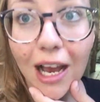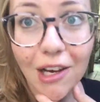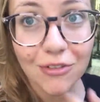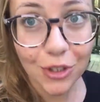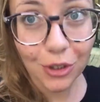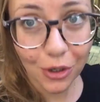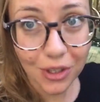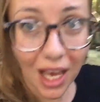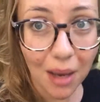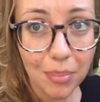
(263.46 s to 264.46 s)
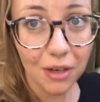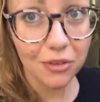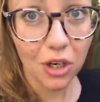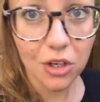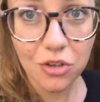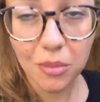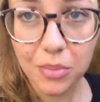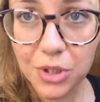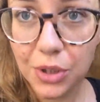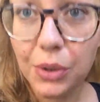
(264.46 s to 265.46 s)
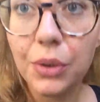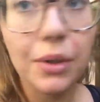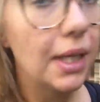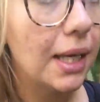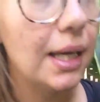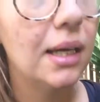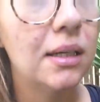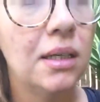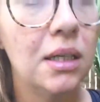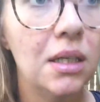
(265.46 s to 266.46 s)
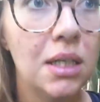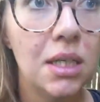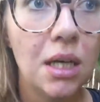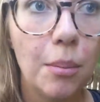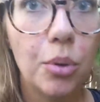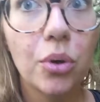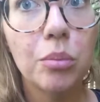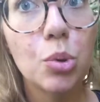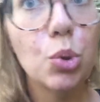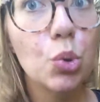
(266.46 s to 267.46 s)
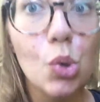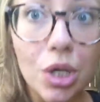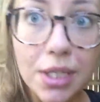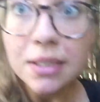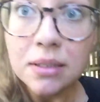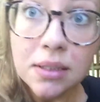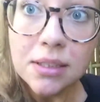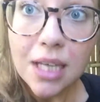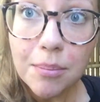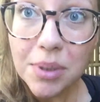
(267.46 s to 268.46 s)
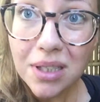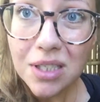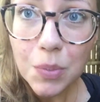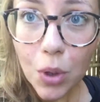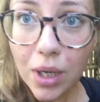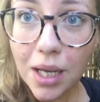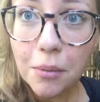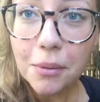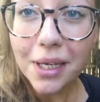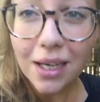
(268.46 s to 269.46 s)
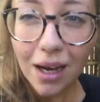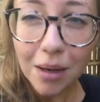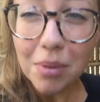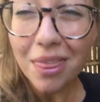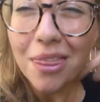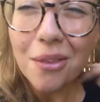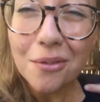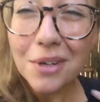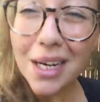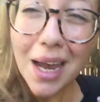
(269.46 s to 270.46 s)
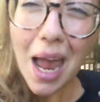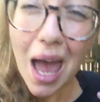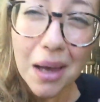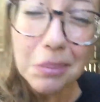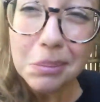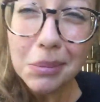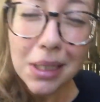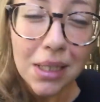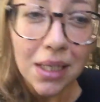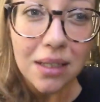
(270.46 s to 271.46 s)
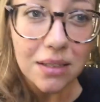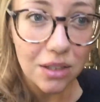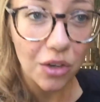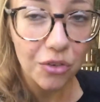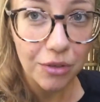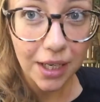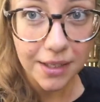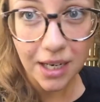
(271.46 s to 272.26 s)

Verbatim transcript: afternoon nap after our trip to the Borobudur temple this morning. Where we got up at 3 a.m. So really